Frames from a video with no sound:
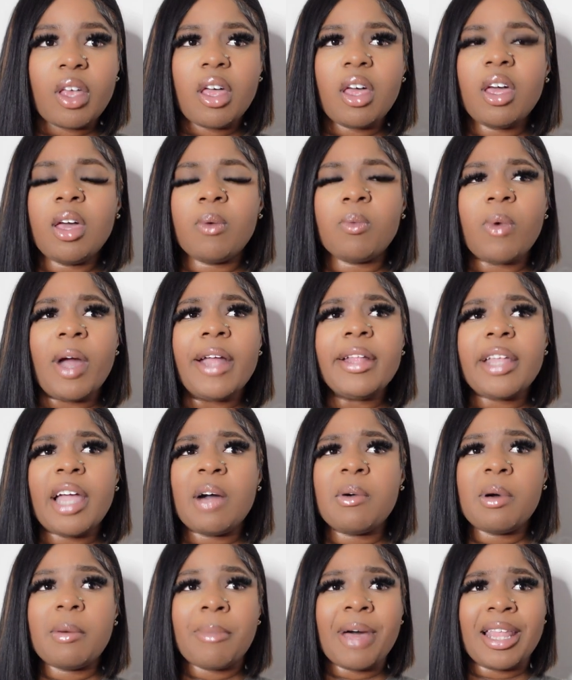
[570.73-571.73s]
And right
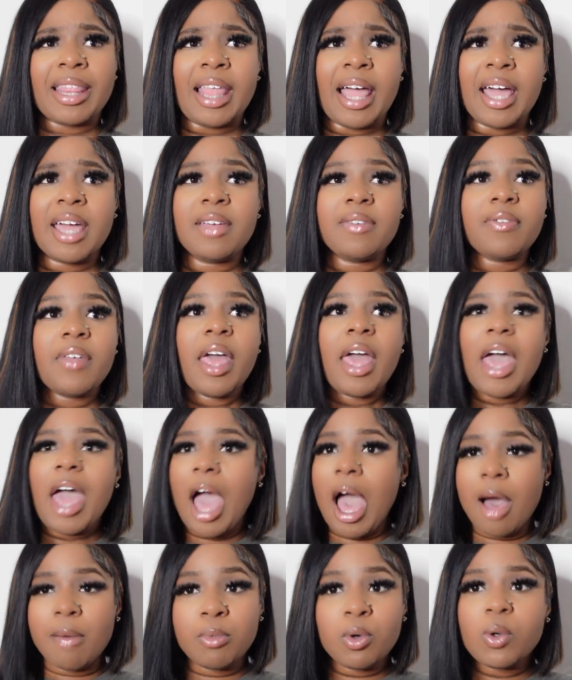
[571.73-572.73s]
now in my life,
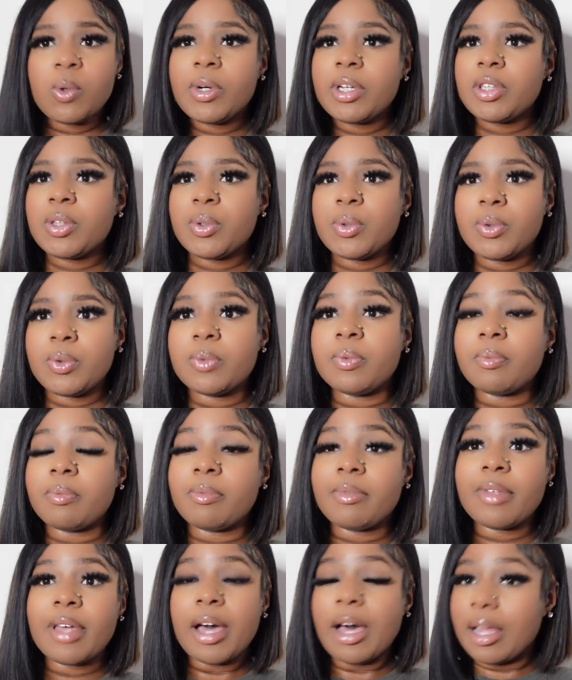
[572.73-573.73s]
I'm going through
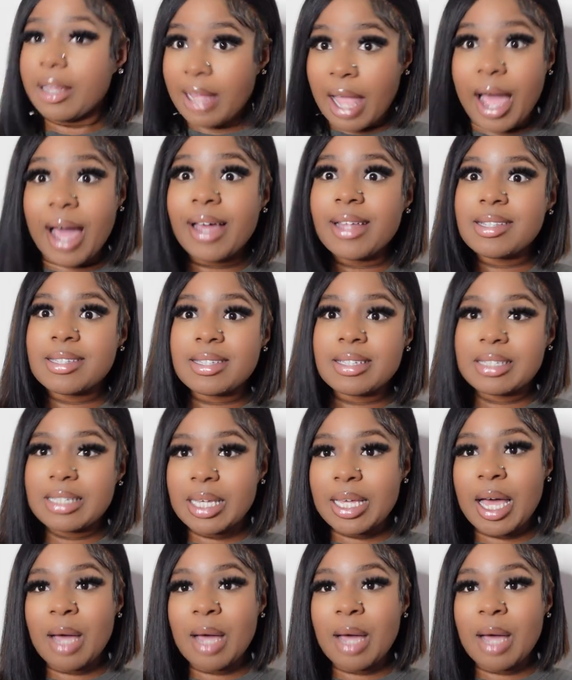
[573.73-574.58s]
a lot.